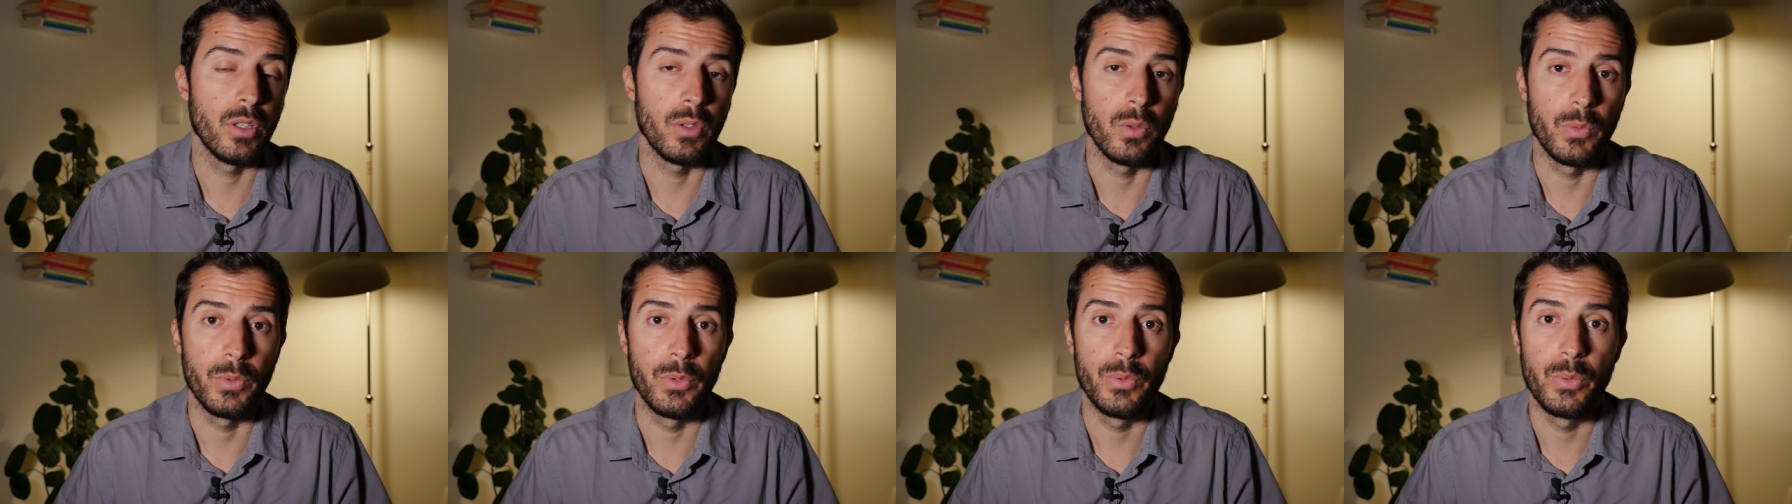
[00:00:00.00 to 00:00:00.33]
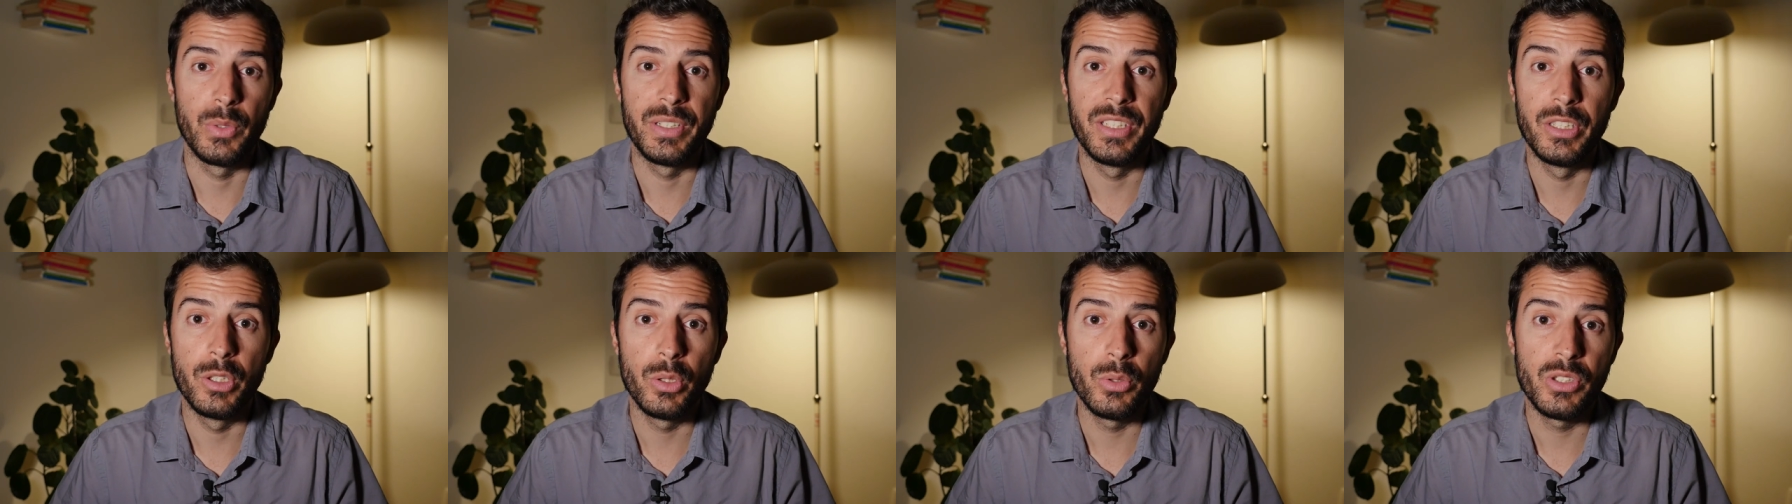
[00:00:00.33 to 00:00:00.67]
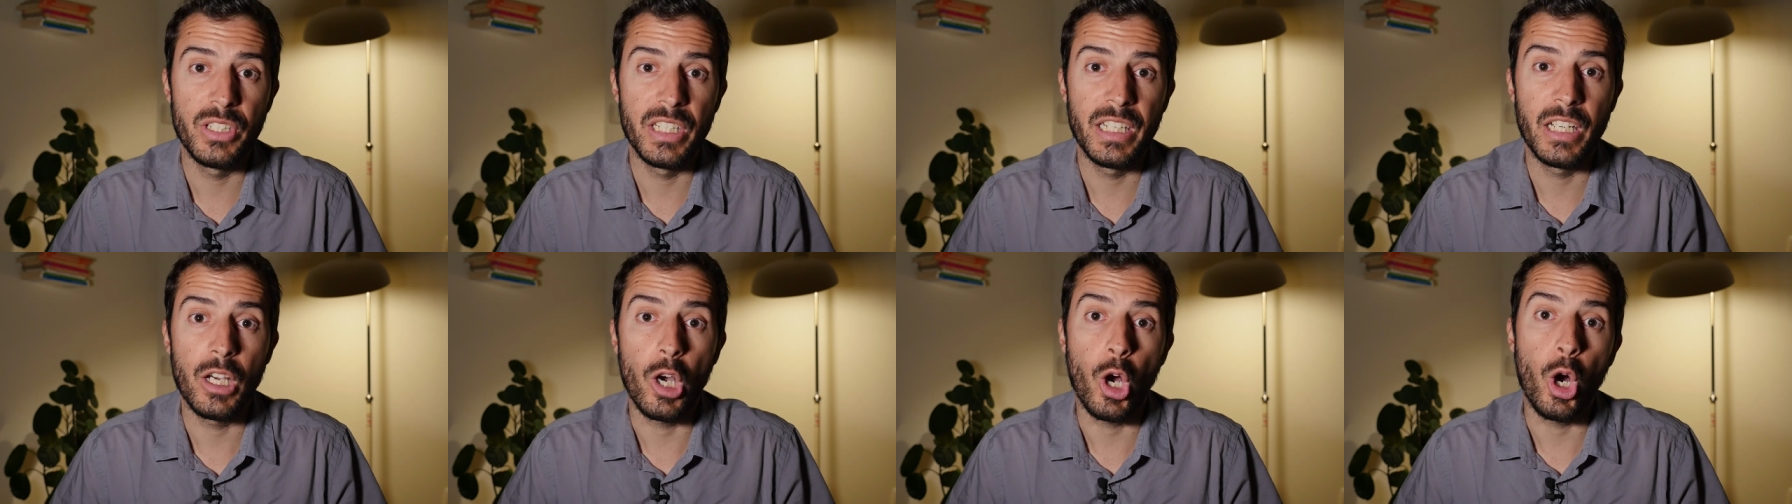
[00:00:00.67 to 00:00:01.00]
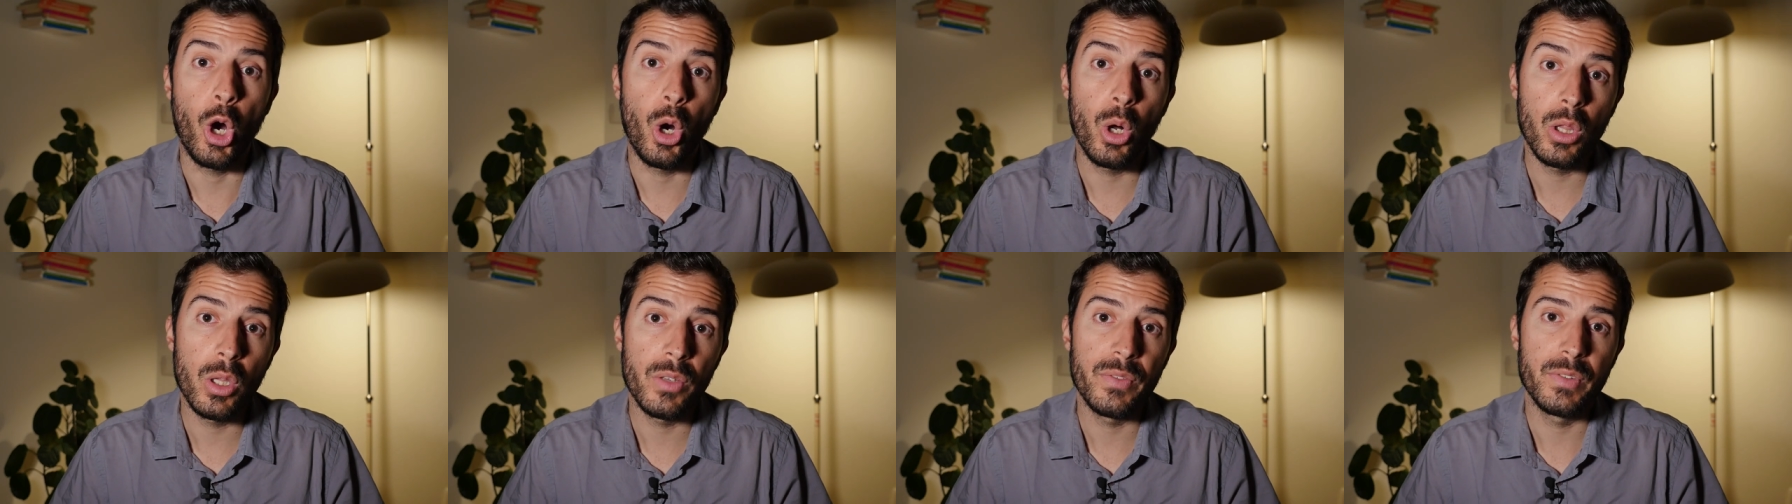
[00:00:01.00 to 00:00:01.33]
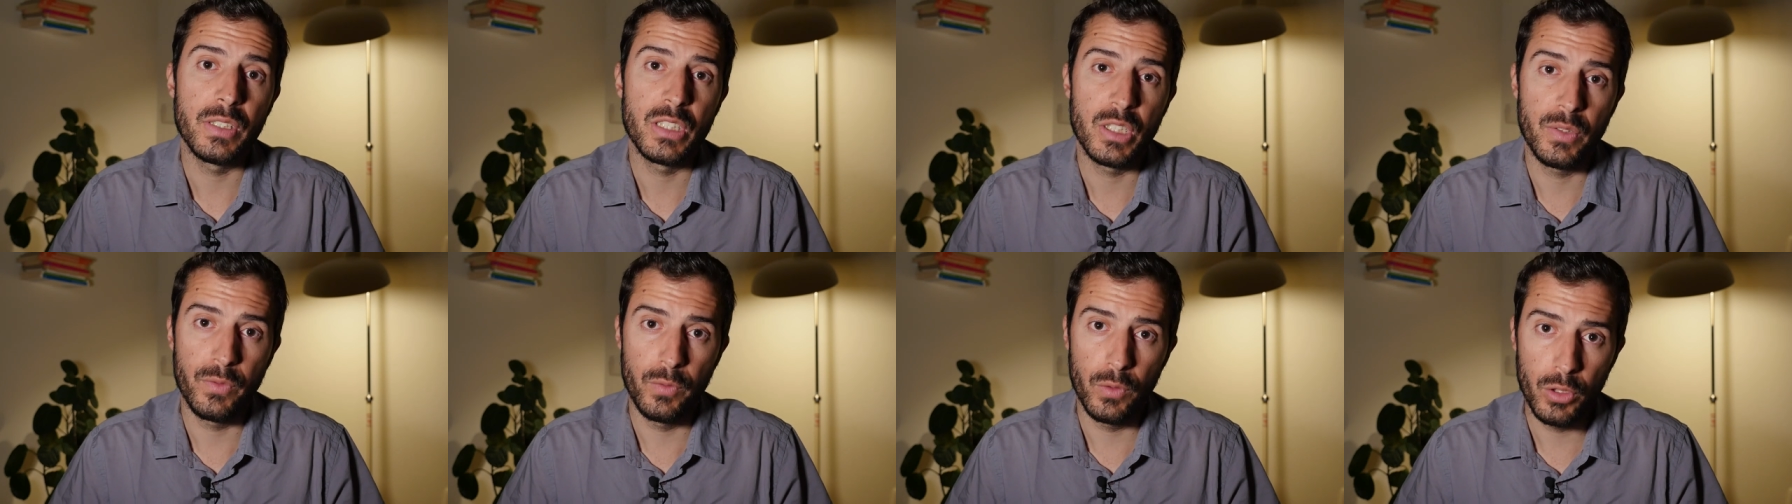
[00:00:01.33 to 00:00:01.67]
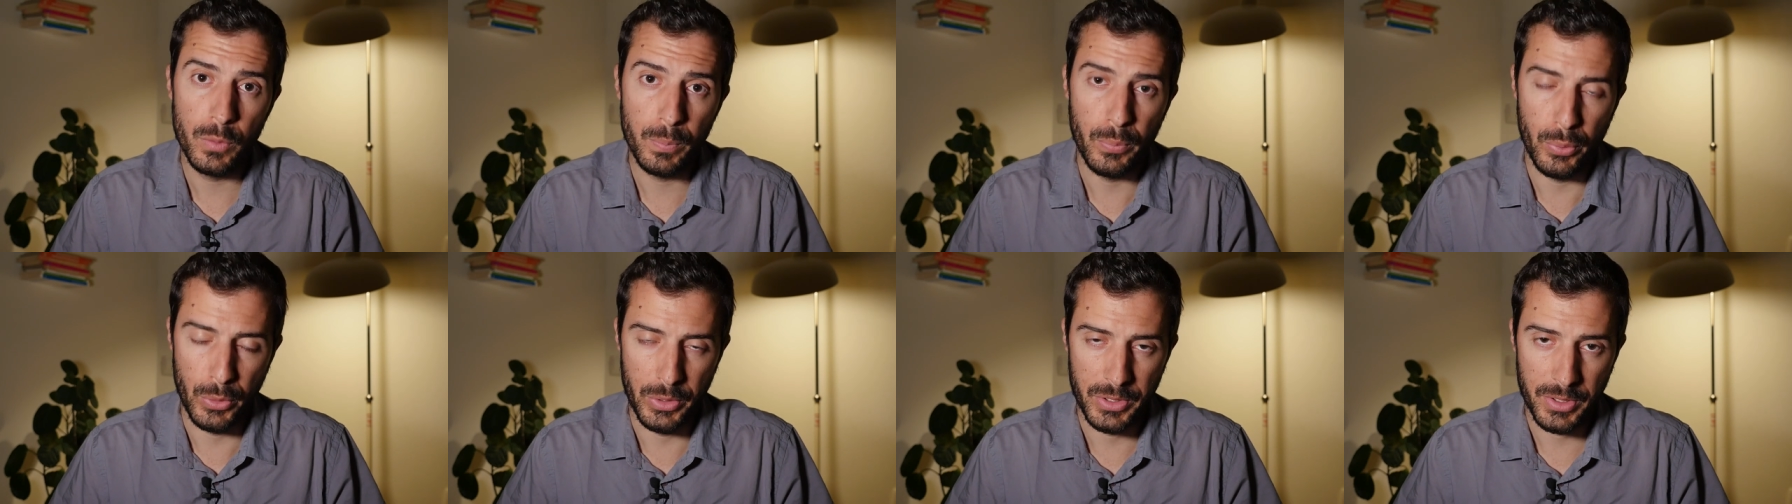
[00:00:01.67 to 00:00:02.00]
reducing all of its
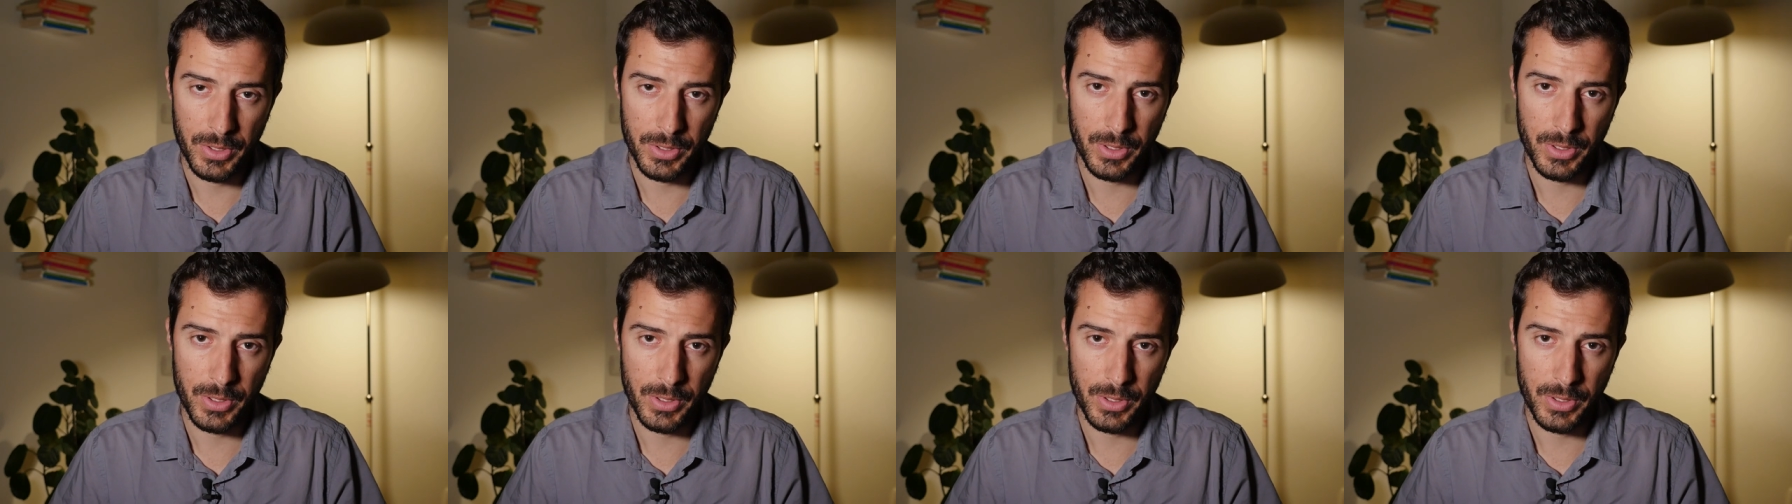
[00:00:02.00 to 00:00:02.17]
footprints.